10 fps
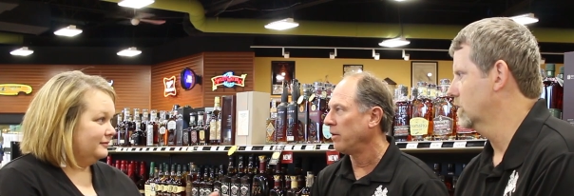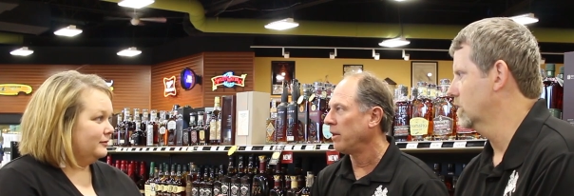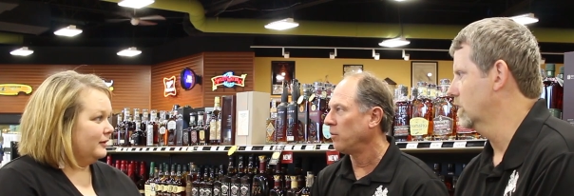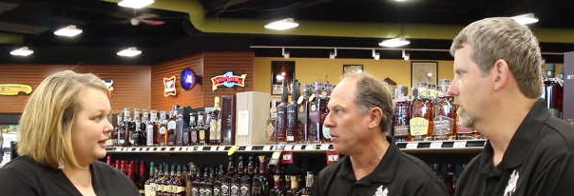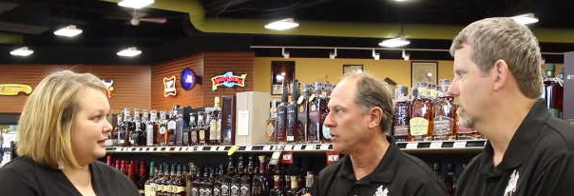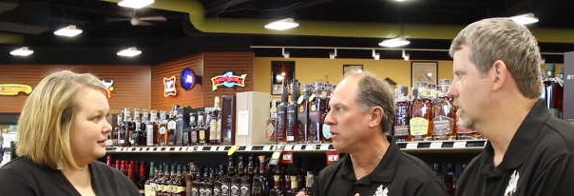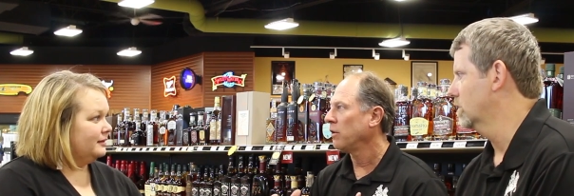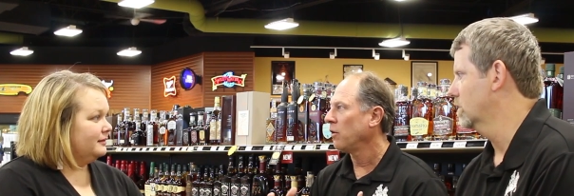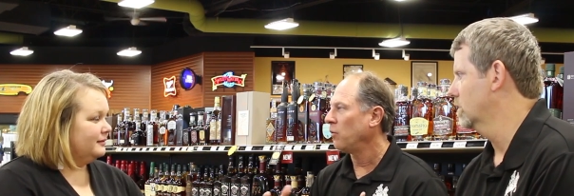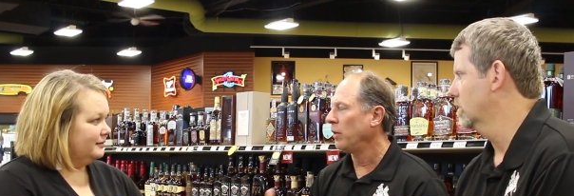Speaker 1: It right. Was,
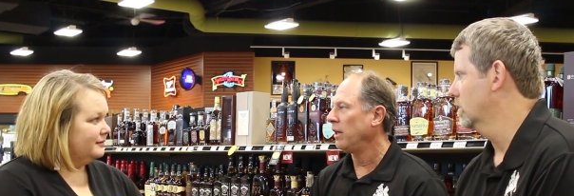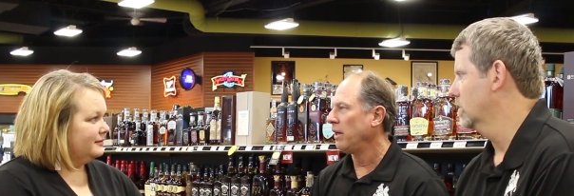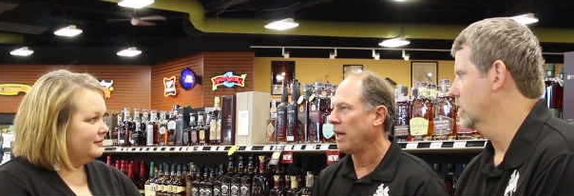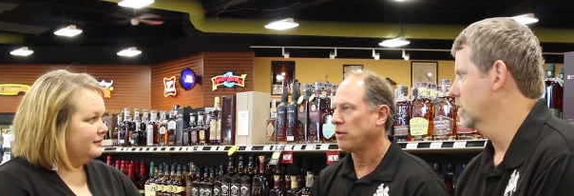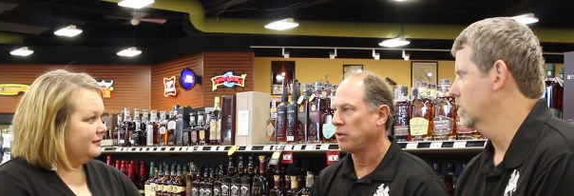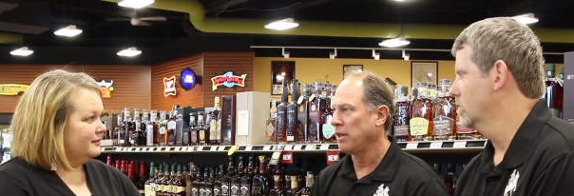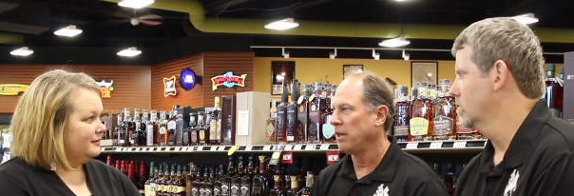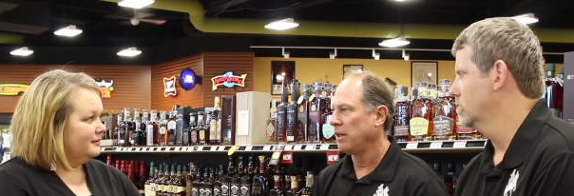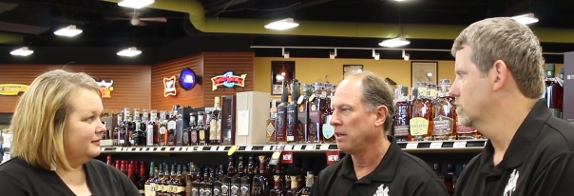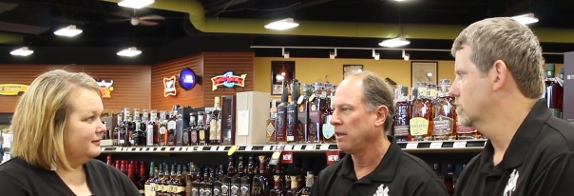we
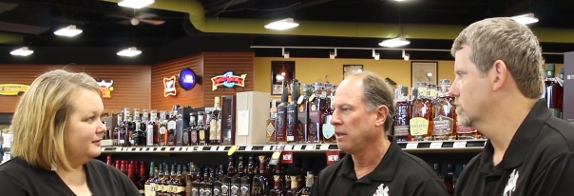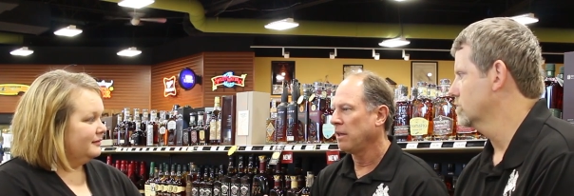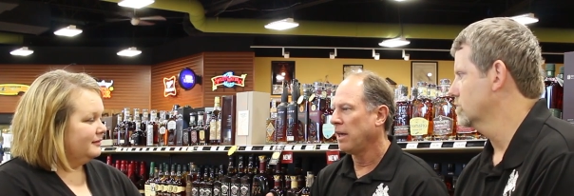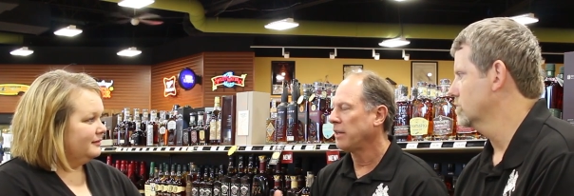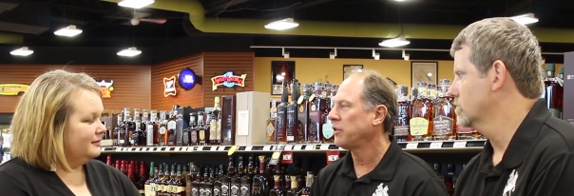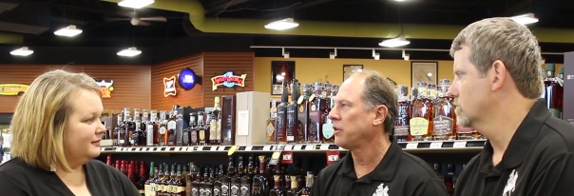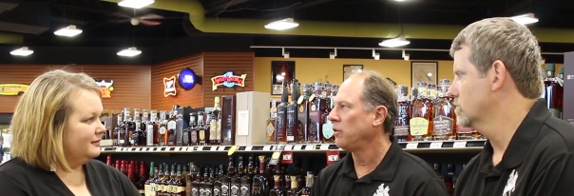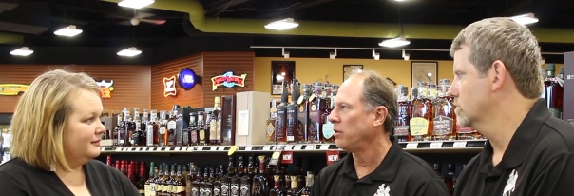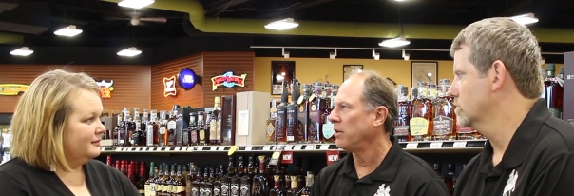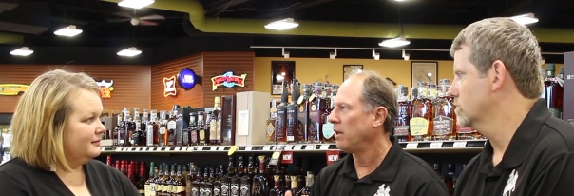actually
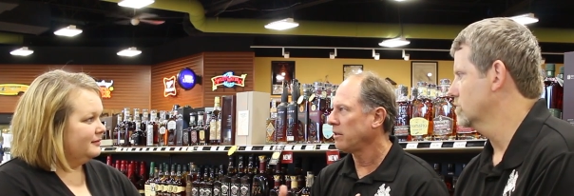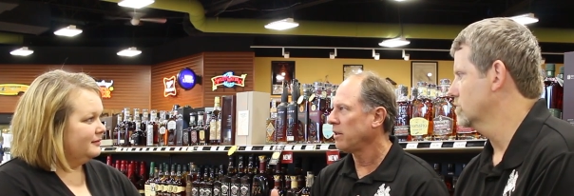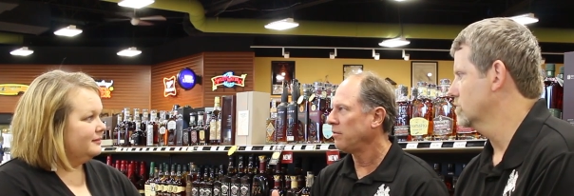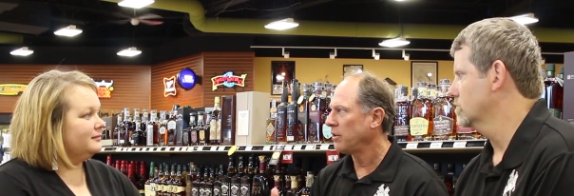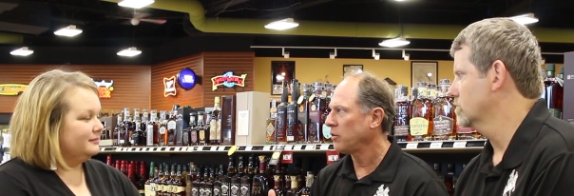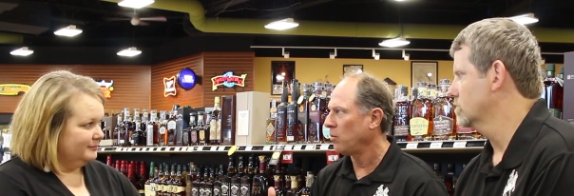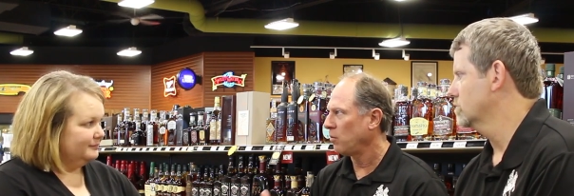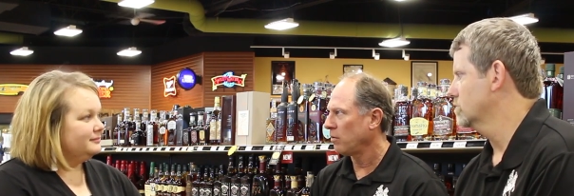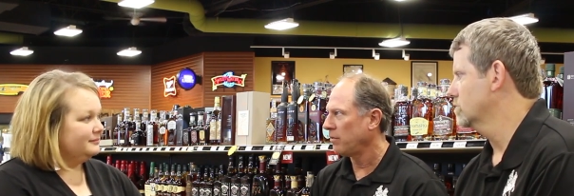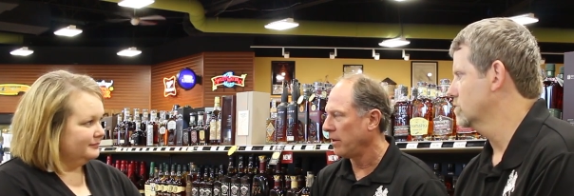executed
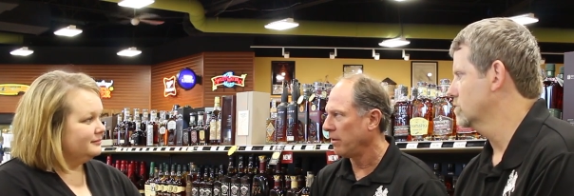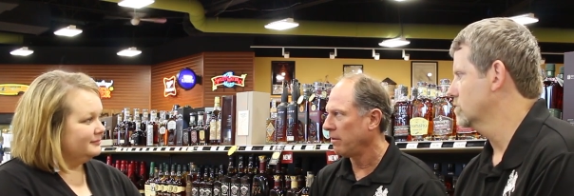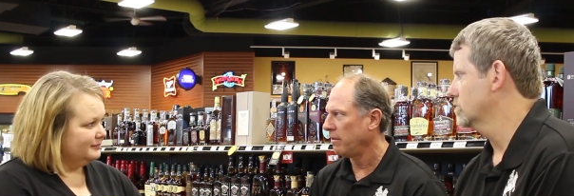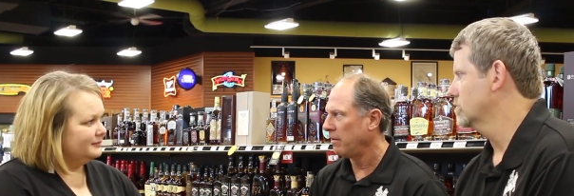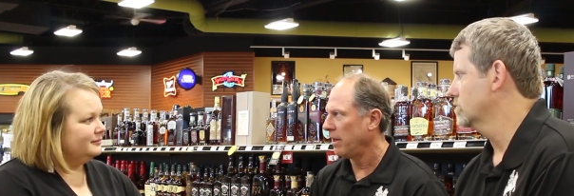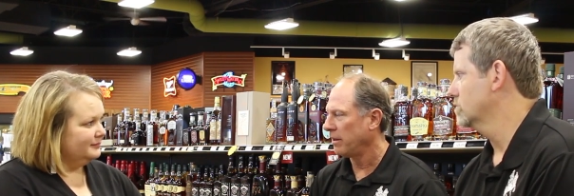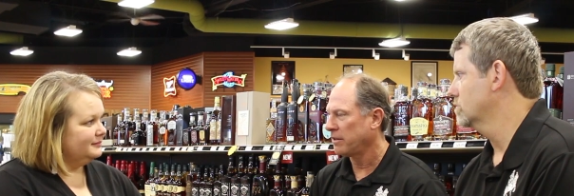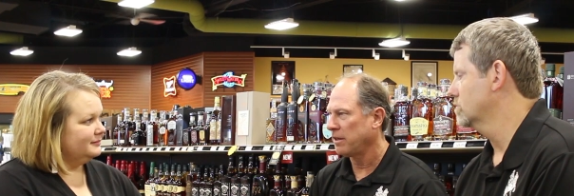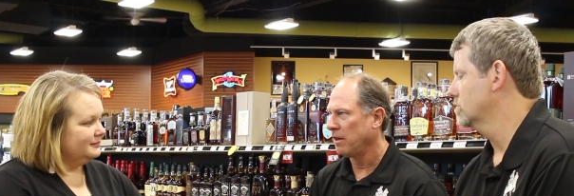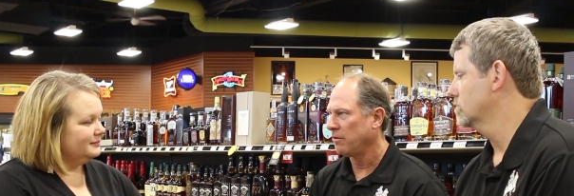unconventional warfare mm-hmm.
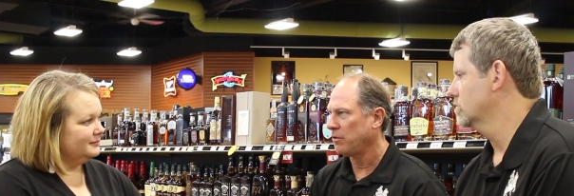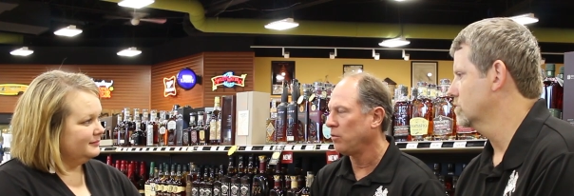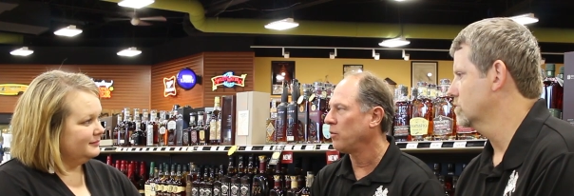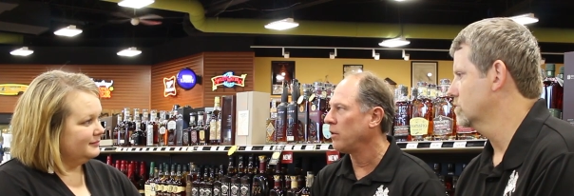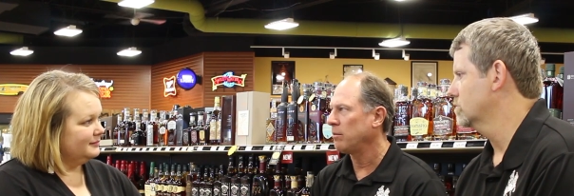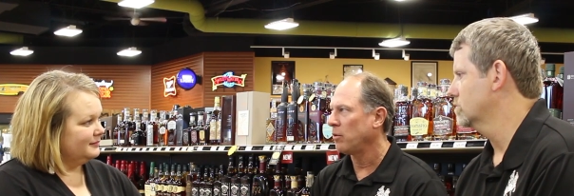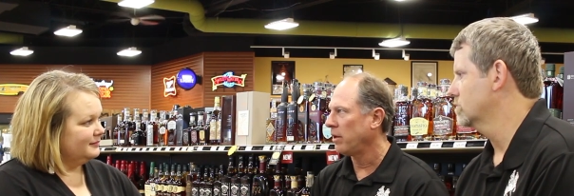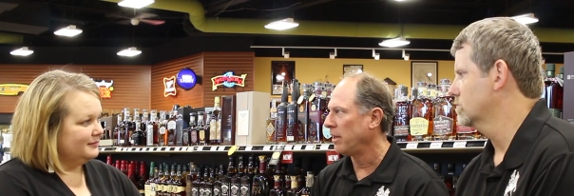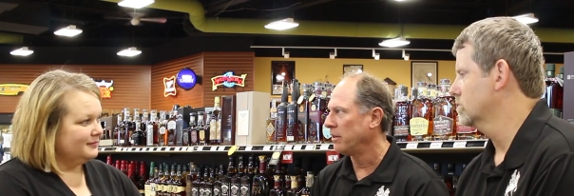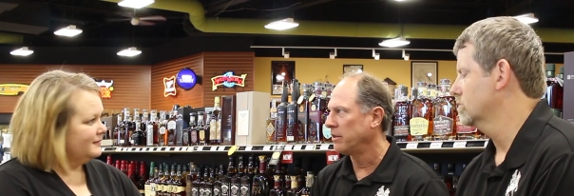that uh, few Green
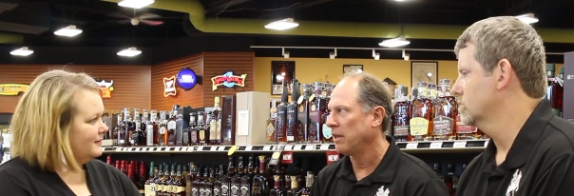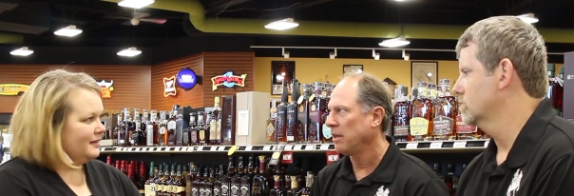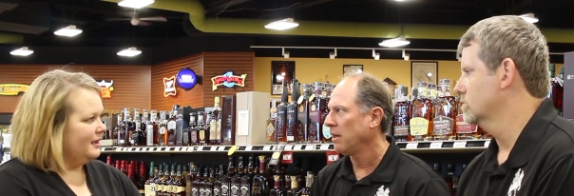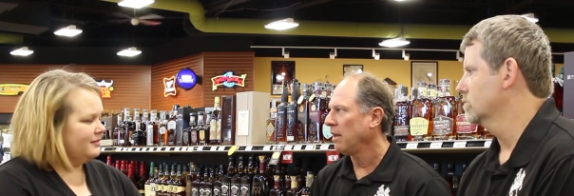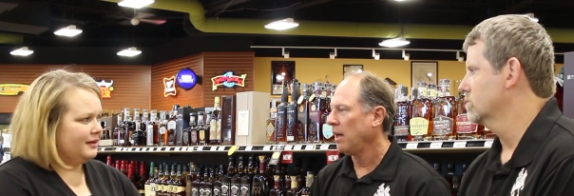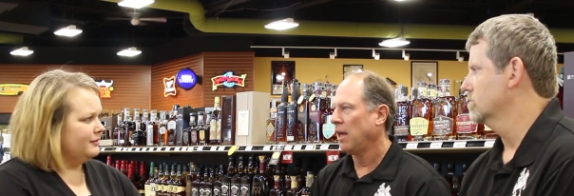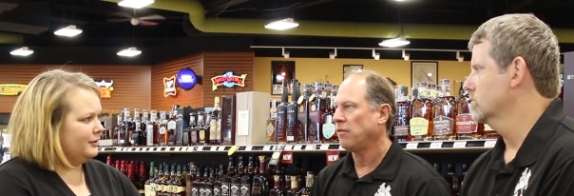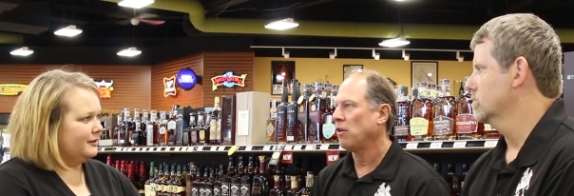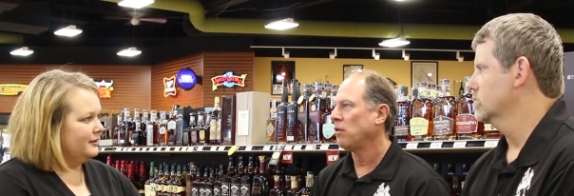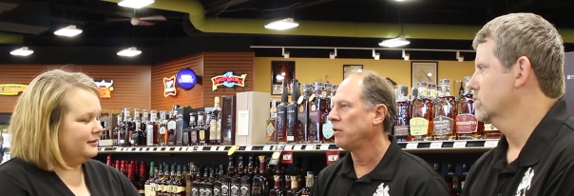Berets have,
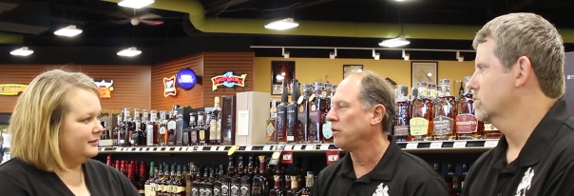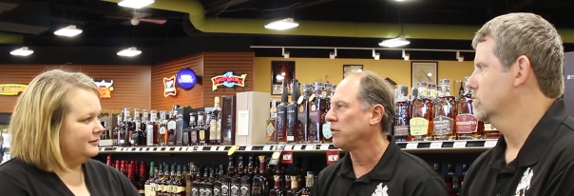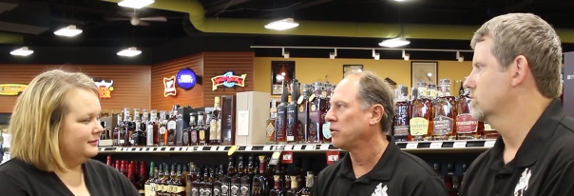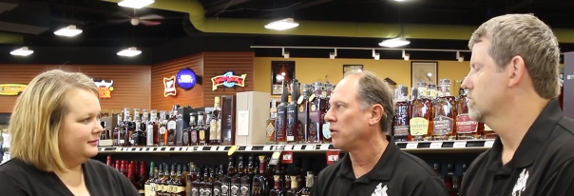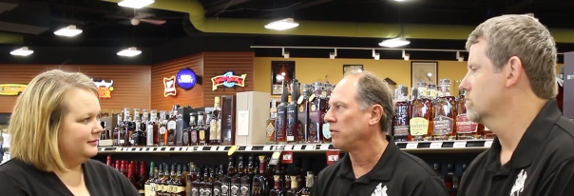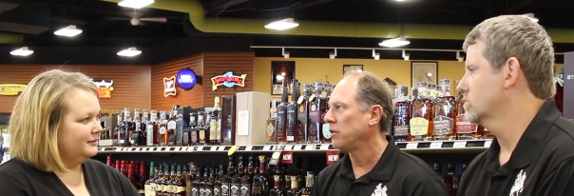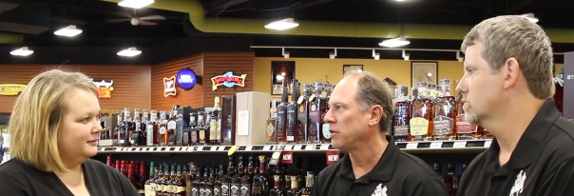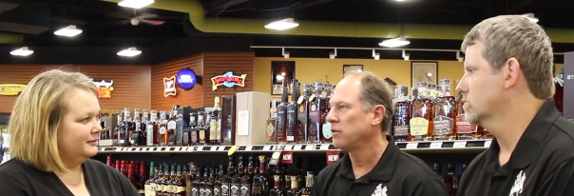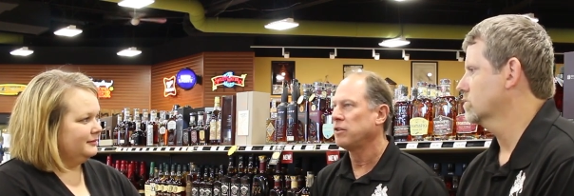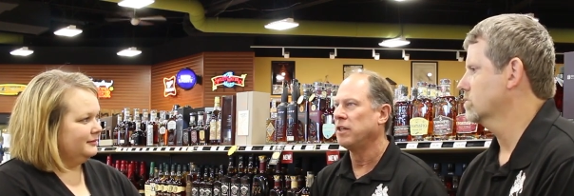ever. have gone into the
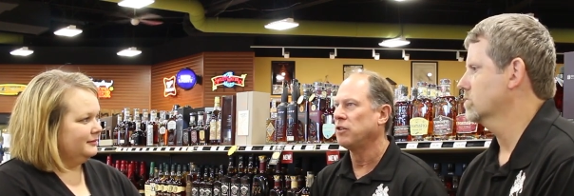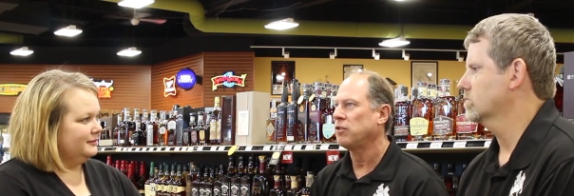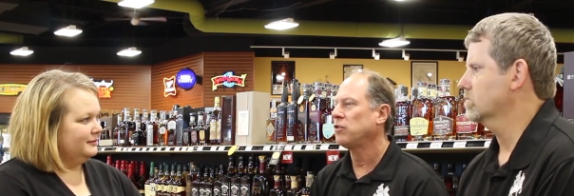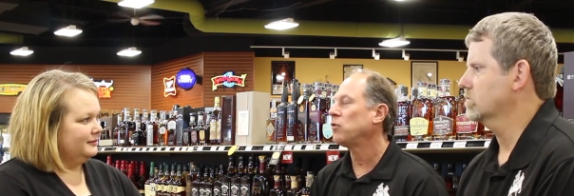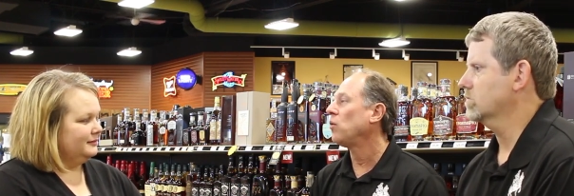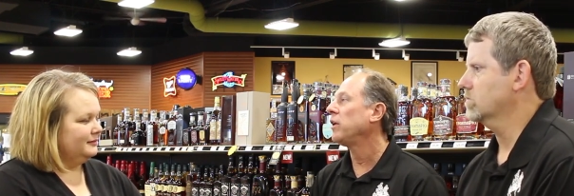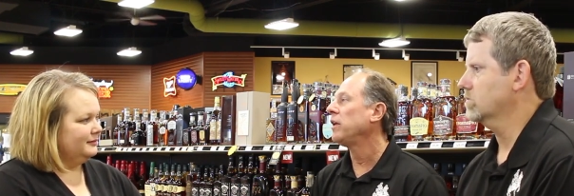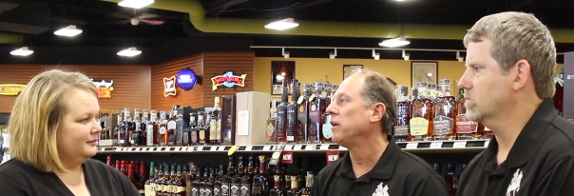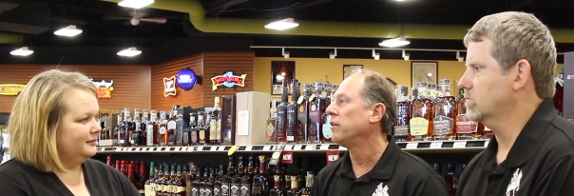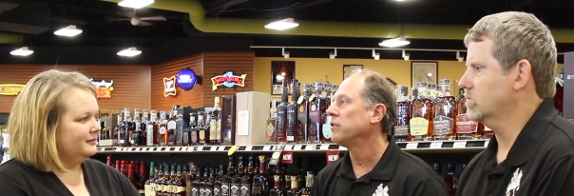service, did
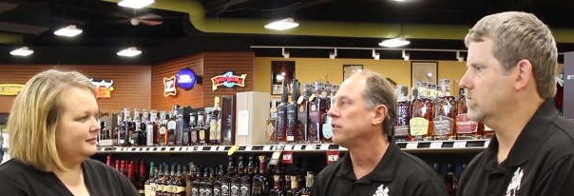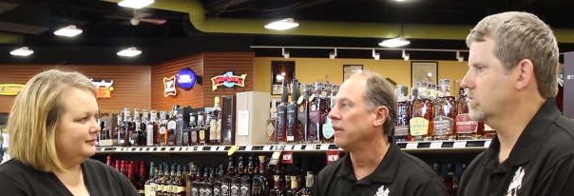20 years,